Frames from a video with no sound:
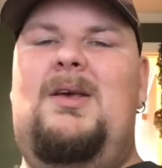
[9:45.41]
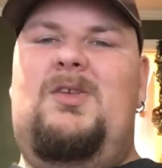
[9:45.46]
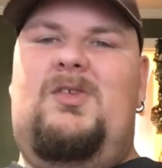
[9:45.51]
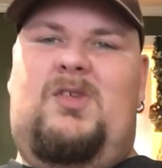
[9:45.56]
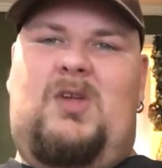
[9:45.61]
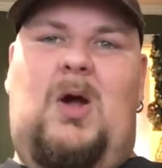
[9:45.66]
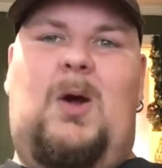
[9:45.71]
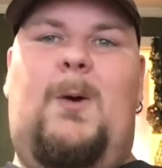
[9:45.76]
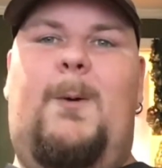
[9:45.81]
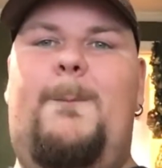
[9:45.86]

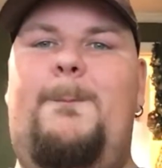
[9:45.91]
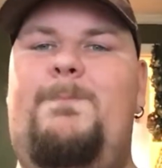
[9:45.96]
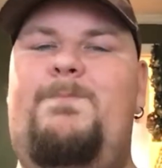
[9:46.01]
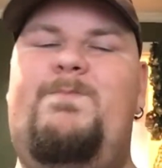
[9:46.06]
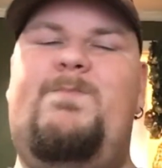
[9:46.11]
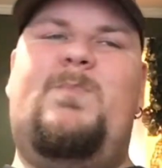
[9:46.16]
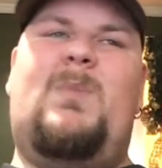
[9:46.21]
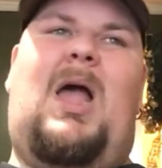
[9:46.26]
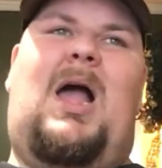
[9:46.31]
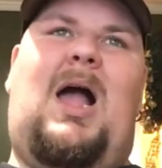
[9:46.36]
So
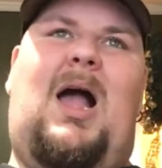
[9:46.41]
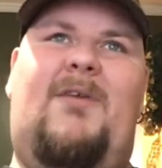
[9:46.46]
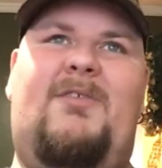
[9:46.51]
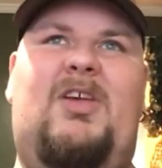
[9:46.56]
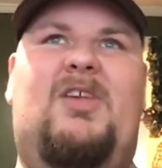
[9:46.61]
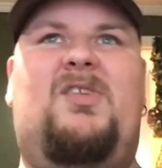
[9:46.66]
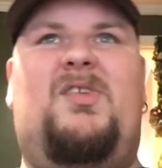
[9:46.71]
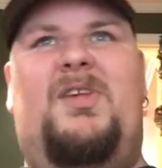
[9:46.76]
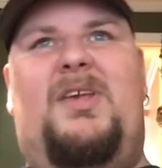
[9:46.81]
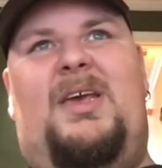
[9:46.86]

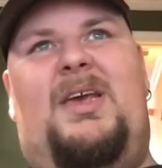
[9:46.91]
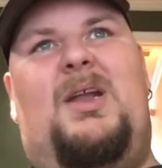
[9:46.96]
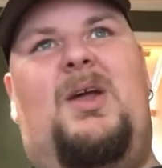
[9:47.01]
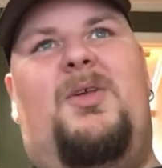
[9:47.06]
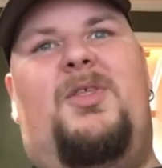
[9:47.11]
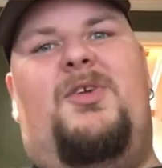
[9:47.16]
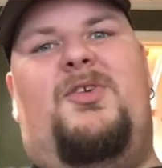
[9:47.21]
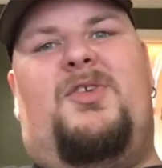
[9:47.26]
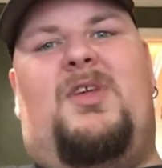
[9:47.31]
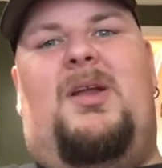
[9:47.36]
obviously, you
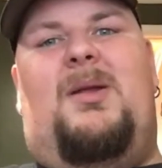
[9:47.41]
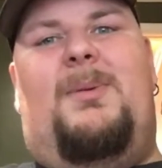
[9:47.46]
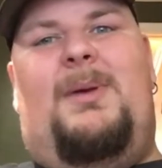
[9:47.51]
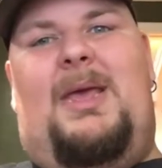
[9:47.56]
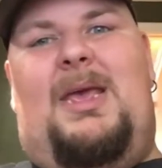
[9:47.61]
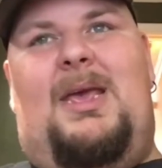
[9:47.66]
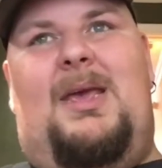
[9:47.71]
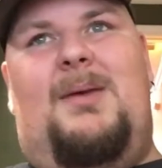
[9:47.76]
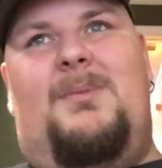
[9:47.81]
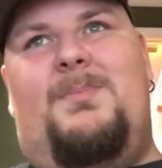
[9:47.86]
know, there's going to
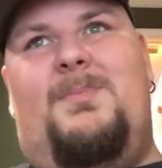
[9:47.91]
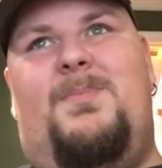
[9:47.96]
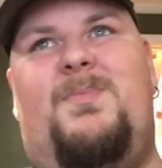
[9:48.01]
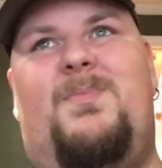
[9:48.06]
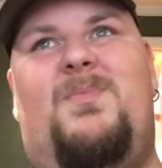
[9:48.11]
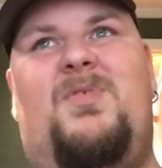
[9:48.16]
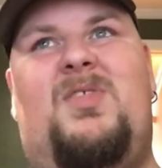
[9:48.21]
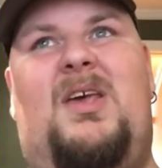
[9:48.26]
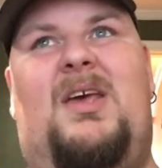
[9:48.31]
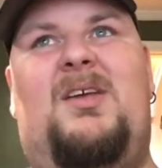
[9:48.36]
be
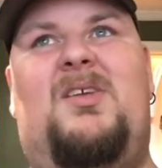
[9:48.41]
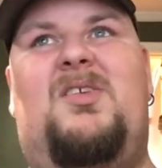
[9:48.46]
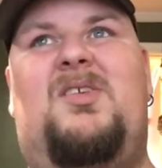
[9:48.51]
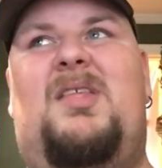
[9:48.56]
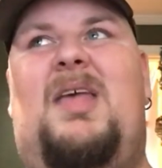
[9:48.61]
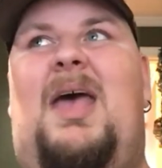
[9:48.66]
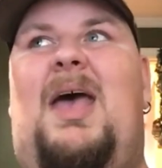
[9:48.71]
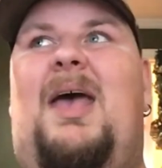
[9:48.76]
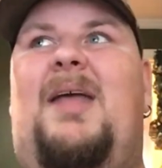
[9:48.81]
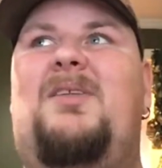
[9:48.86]
things
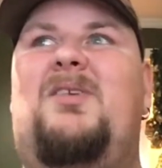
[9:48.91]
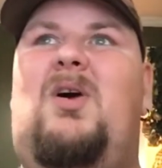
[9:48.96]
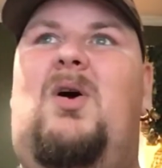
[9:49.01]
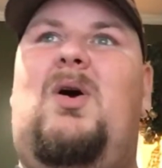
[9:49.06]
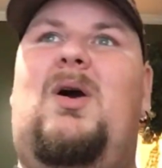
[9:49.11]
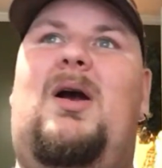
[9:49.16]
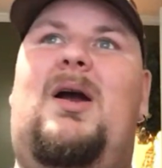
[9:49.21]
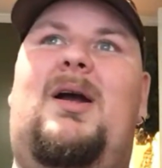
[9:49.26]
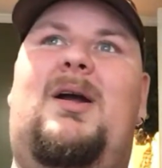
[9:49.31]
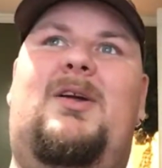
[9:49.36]
that
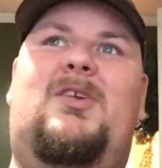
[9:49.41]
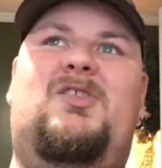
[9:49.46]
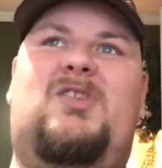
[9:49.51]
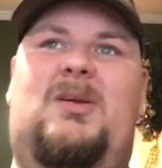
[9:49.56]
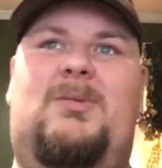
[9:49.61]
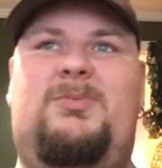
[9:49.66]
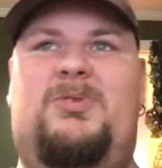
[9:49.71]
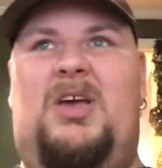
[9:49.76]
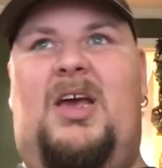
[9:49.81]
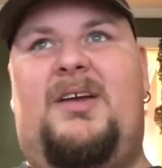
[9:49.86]
are
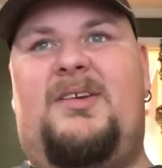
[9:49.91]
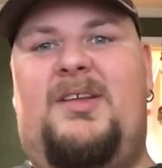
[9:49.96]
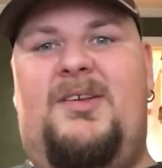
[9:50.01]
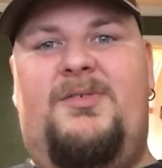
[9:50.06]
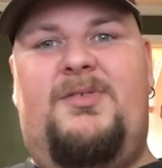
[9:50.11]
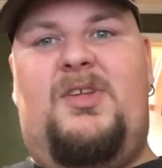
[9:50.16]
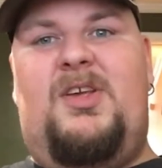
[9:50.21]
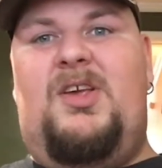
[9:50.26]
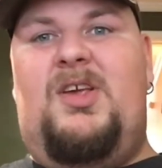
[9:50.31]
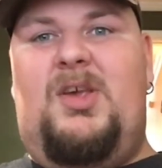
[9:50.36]

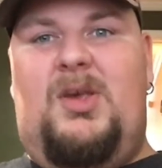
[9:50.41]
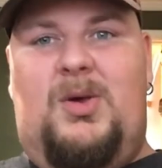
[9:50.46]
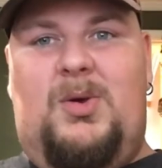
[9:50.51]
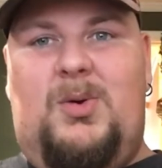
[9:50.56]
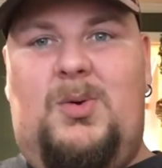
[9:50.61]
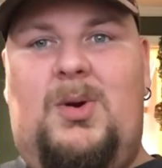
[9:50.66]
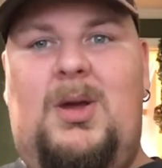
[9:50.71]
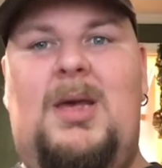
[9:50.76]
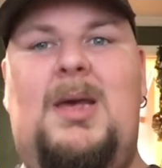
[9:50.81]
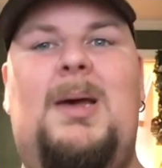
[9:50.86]
subjective to
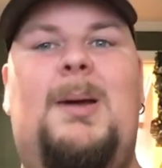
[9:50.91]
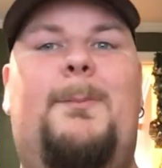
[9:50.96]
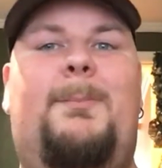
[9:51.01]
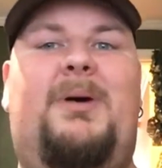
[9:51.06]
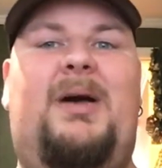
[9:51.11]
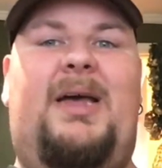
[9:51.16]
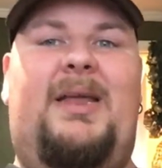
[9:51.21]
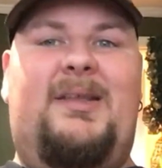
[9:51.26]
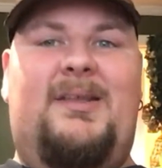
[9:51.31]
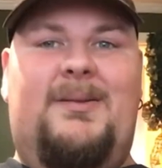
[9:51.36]
you,
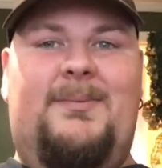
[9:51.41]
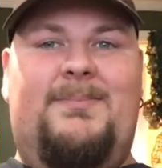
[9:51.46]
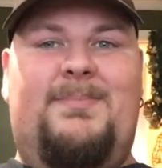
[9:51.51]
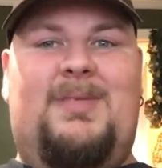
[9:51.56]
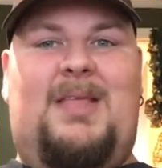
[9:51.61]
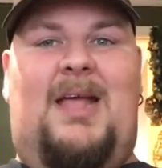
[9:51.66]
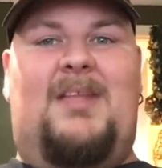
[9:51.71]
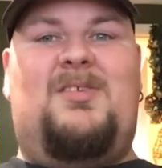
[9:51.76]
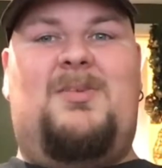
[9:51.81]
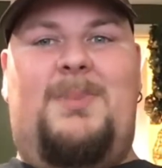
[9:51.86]
but
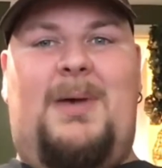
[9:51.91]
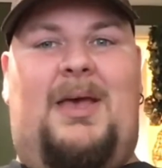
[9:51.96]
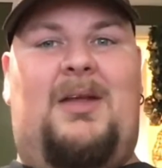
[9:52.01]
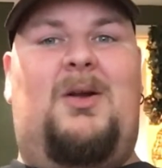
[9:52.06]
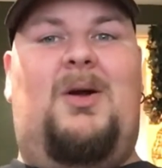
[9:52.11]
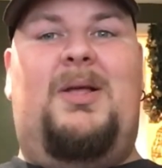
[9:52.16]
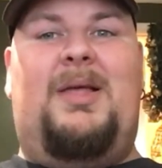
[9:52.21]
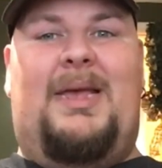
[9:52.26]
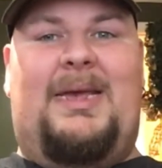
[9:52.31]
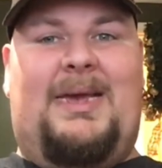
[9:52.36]
that's about
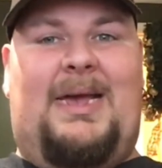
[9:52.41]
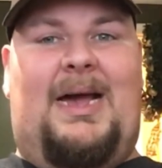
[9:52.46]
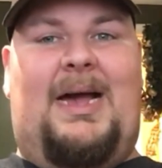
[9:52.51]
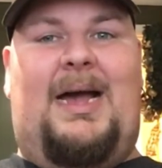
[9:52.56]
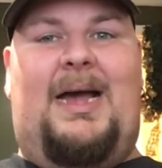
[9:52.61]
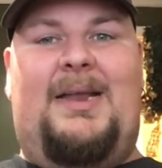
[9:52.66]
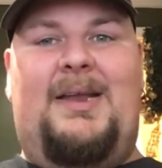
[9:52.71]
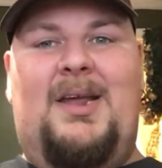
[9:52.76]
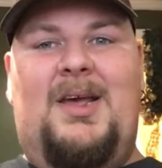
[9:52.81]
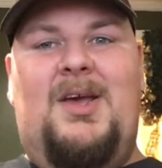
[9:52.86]
all I
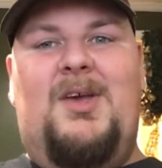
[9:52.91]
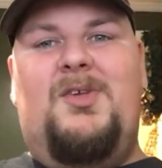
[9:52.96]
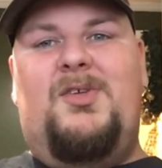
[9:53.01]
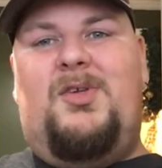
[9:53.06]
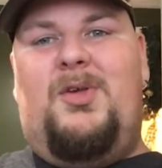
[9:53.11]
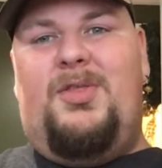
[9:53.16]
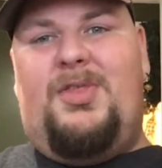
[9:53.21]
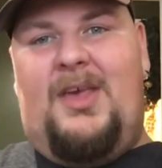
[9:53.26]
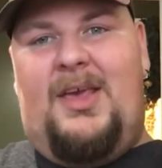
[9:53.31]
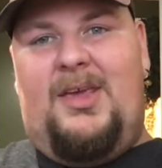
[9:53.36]
got.
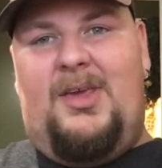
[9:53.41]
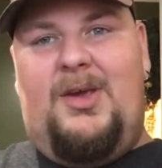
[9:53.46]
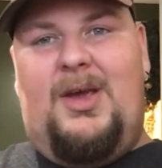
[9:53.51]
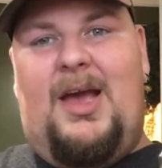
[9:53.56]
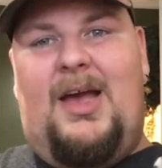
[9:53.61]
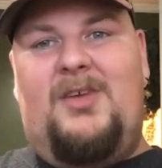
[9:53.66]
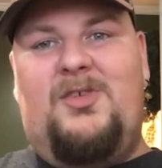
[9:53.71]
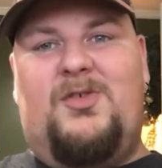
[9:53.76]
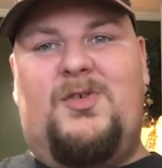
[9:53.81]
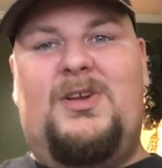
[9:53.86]
So thank you
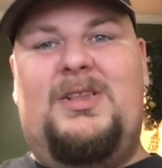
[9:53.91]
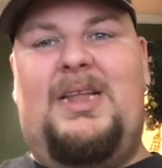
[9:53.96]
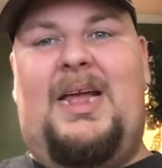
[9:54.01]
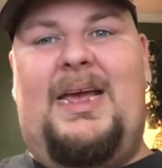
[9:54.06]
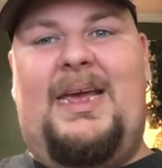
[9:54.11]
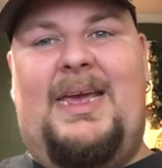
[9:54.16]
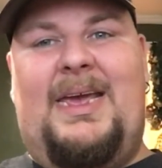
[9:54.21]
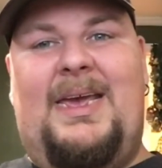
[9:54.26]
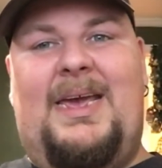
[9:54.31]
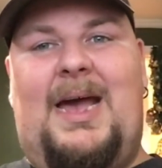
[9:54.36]
guys for
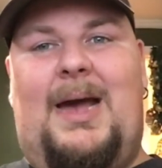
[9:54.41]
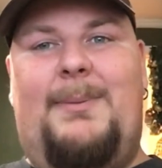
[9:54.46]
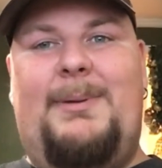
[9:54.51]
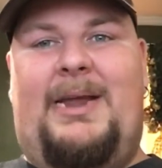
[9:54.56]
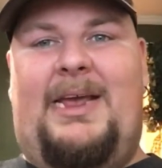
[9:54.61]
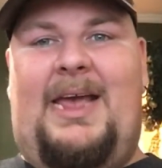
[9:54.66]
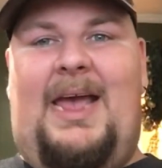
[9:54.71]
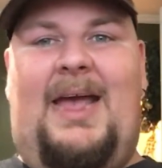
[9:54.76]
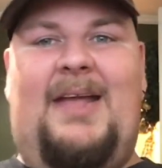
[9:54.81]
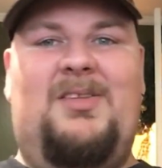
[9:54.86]
liking,
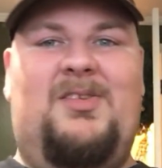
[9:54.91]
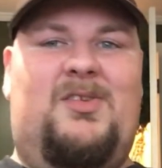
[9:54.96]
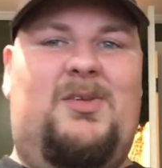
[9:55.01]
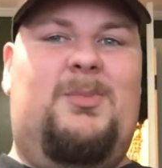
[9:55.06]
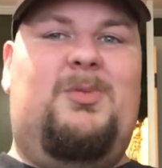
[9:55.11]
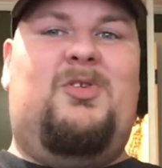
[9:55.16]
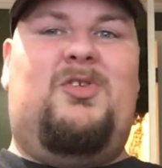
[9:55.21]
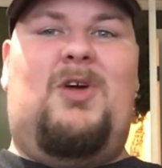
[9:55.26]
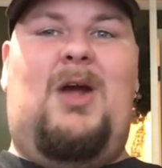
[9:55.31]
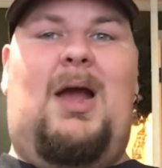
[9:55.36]
commenting, and
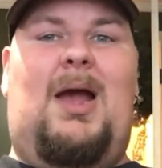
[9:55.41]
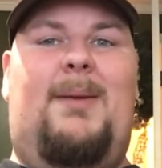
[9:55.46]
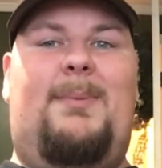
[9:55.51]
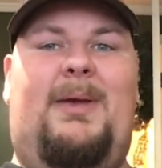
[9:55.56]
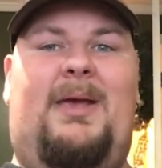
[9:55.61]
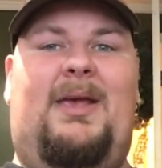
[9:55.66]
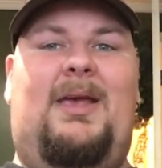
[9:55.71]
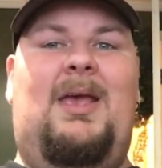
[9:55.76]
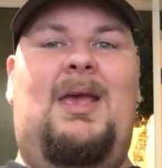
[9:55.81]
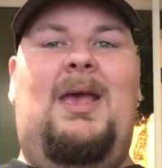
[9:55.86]

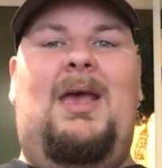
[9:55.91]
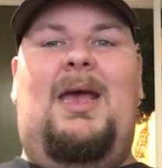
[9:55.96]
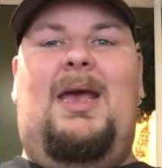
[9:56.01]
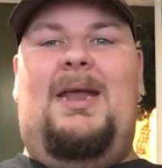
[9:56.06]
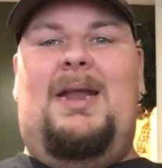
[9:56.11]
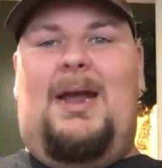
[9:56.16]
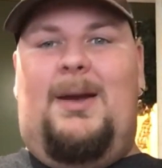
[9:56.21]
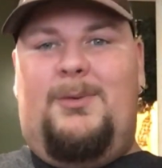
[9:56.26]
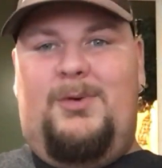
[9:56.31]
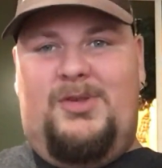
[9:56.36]
subscribing,
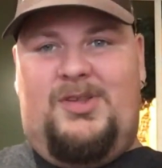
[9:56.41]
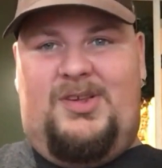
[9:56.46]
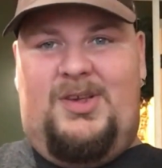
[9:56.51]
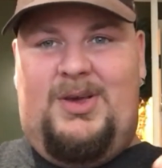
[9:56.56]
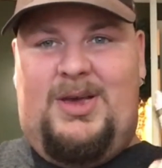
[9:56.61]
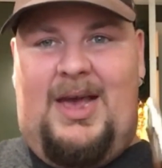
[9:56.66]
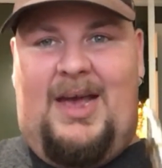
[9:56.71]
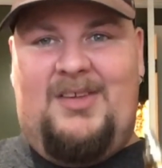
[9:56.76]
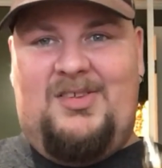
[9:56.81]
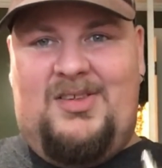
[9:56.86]
and I will see
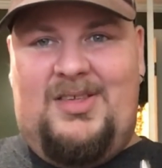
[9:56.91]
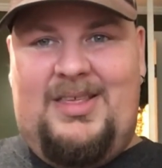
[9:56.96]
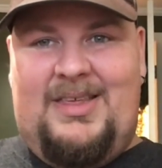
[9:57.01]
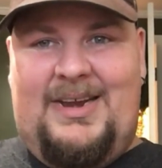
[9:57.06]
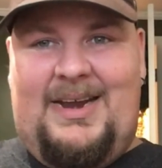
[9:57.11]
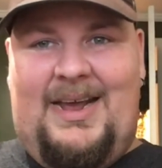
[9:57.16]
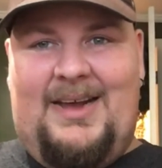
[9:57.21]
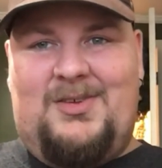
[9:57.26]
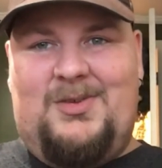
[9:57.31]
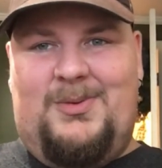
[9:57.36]
you guys in the
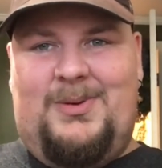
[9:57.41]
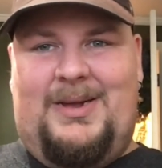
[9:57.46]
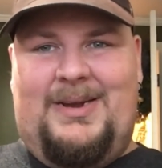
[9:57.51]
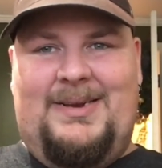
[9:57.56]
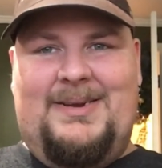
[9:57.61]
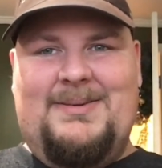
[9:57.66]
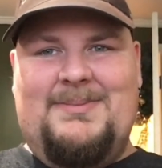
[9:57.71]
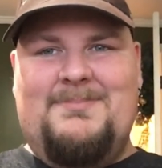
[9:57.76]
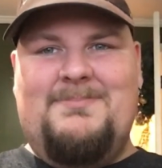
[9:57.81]
next one.